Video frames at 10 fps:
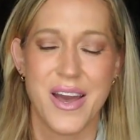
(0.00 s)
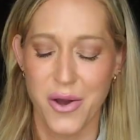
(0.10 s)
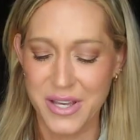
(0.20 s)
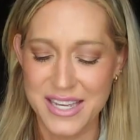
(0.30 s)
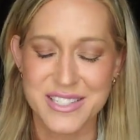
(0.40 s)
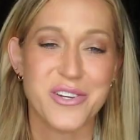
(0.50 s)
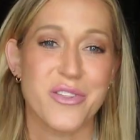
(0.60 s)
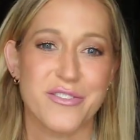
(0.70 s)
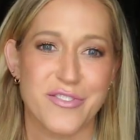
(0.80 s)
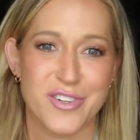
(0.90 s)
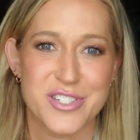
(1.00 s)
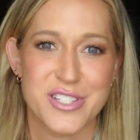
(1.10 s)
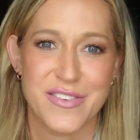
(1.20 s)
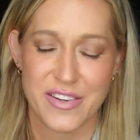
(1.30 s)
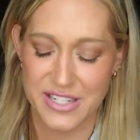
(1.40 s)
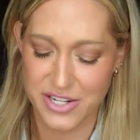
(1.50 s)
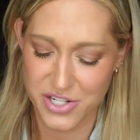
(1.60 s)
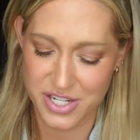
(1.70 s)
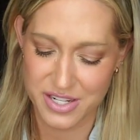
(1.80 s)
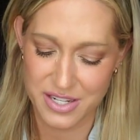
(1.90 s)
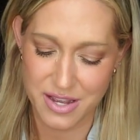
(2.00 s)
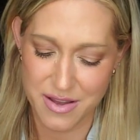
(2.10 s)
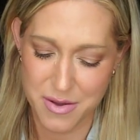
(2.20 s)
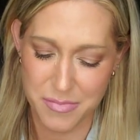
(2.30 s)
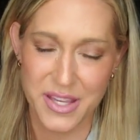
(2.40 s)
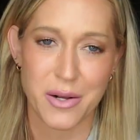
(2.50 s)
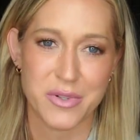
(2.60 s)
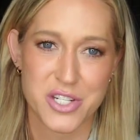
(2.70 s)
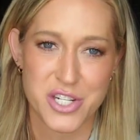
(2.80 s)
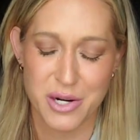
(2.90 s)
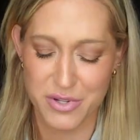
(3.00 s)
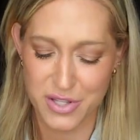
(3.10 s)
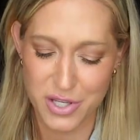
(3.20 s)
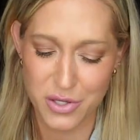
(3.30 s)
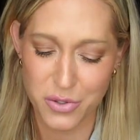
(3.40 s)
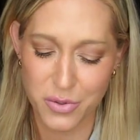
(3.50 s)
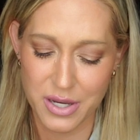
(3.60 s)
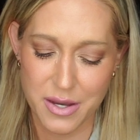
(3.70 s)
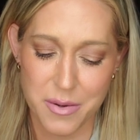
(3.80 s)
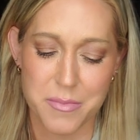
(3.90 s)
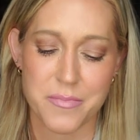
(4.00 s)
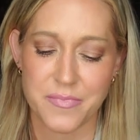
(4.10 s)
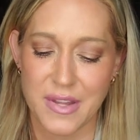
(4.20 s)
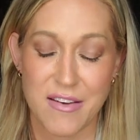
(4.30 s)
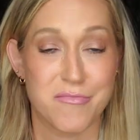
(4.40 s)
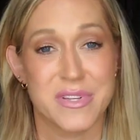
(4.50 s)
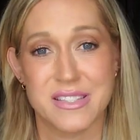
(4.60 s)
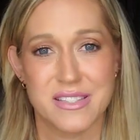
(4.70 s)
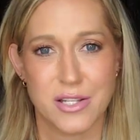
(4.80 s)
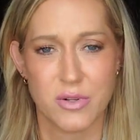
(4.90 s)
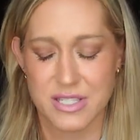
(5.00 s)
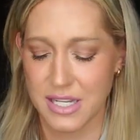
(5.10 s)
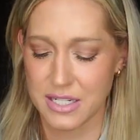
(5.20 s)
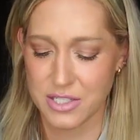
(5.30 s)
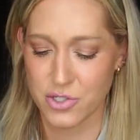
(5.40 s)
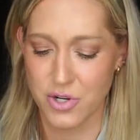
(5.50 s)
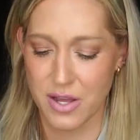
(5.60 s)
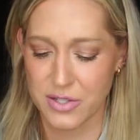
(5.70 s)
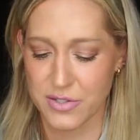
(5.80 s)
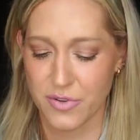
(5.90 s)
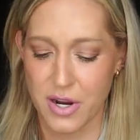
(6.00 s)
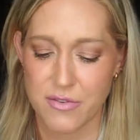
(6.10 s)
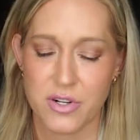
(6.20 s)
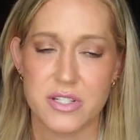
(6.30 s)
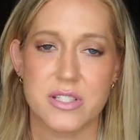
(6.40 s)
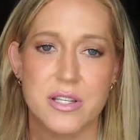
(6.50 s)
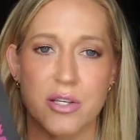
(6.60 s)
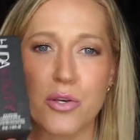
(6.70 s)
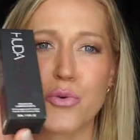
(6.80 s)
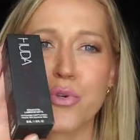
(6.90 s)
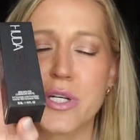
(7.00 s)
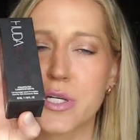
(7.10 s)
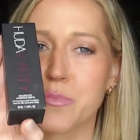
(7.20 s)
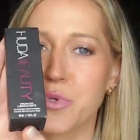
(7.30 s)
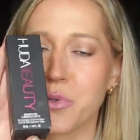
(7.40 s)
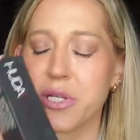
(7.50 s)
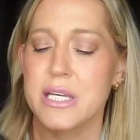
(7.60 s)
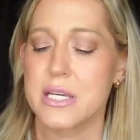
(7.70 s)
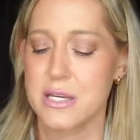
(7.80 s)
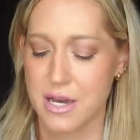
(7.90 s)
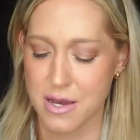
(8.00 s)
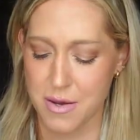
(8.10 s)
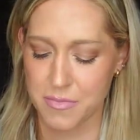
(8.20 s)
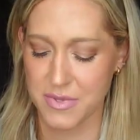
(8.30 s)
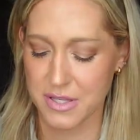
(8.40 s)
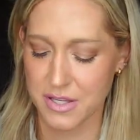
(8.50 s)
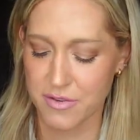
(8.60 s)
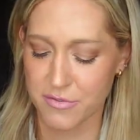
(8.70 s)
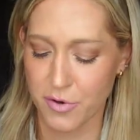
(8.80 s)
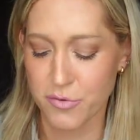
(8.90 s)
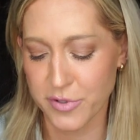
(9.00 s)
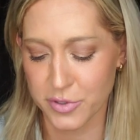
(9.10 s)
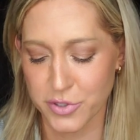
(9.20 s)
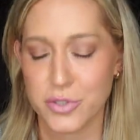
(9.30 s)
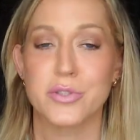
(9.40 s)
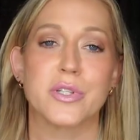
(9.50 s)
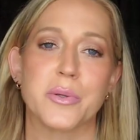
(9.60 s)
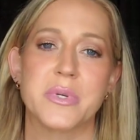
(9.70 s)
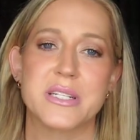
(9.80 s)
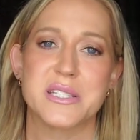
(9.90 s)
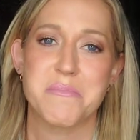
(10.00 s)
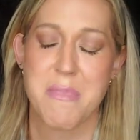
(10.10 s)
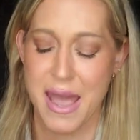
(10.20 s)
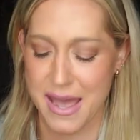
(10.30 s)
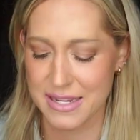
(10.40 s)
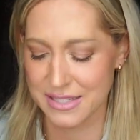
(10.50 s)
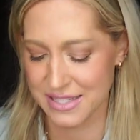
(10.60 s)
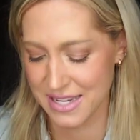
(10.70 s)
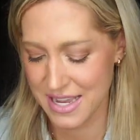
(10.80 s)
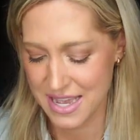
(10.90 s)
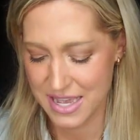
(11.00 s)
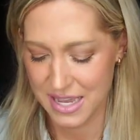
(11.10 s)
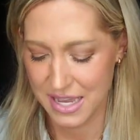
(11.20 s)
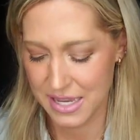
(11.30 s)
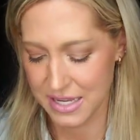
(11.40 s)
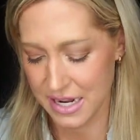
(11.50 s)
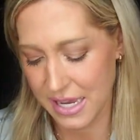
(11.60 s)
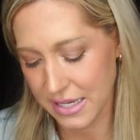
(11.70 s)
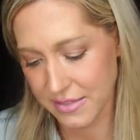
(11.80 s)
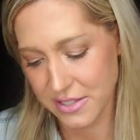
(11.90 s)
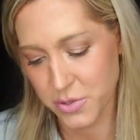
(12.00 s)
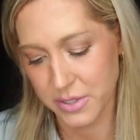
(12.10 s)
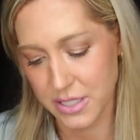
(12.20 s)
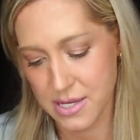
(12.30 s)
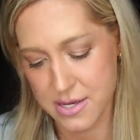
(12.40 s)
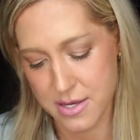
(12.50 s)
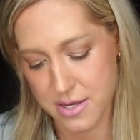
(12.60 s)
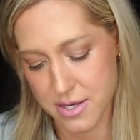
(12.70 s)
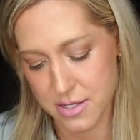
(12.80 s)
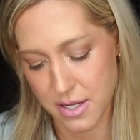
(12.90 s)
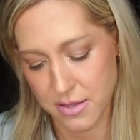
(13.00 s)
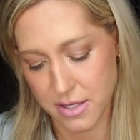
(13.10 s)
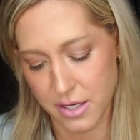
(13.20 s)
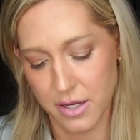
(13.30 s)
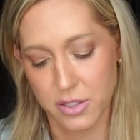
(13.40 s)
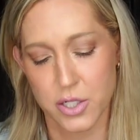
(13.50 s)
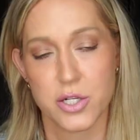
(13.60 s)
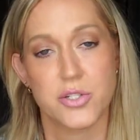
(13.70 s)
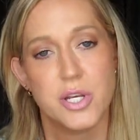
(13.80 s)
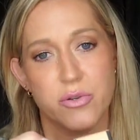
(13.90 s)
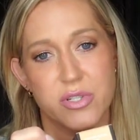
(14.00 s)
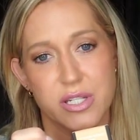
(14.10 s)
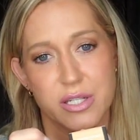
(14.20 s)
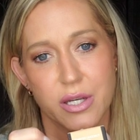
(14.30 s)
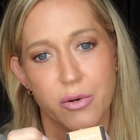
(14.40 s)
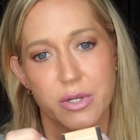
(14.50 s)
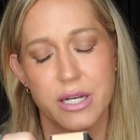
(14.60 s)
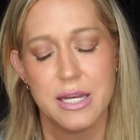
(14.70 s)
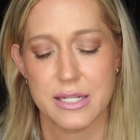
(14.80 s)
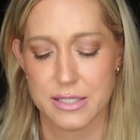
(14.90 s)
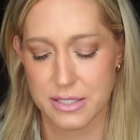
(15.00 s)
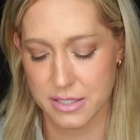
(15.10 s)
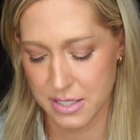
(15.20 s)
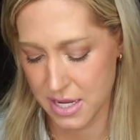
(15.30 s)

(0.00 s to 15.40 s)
Okay, so the first foundation that I want to share with you, I've been so excited to try this forever. It's the Huda Beauty, the Faux Filter Luminous Matte, and I got this one in the color Toasted Coconut.